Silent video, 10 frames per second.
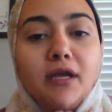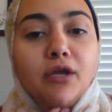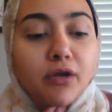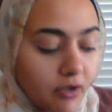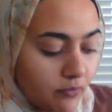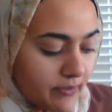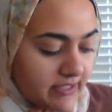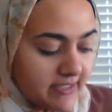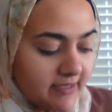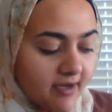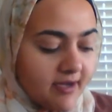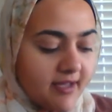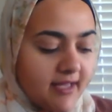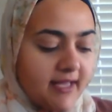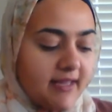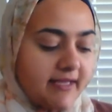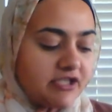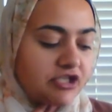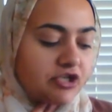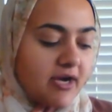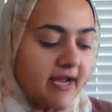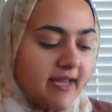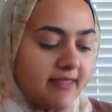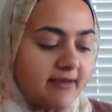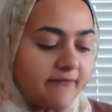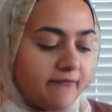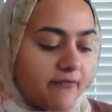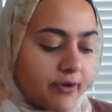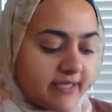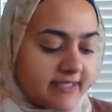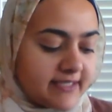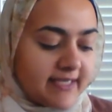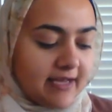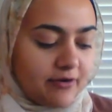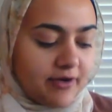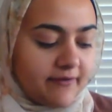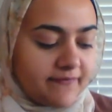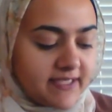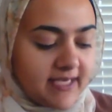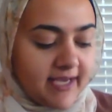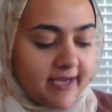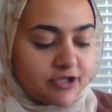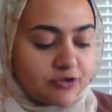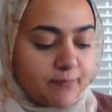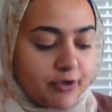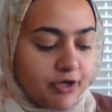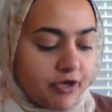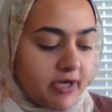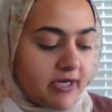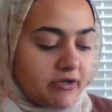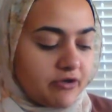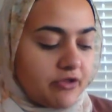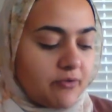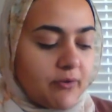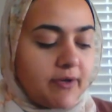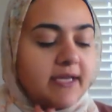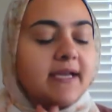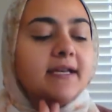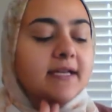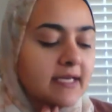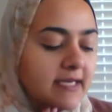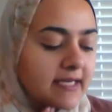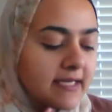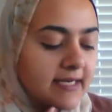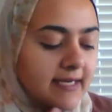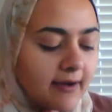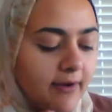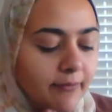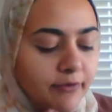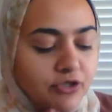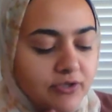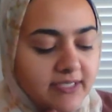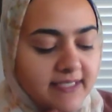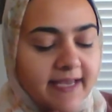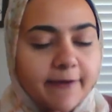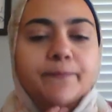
No, we did not. Let's try the voiced sound of TH. Put your hand on your throat again, and now I want you to say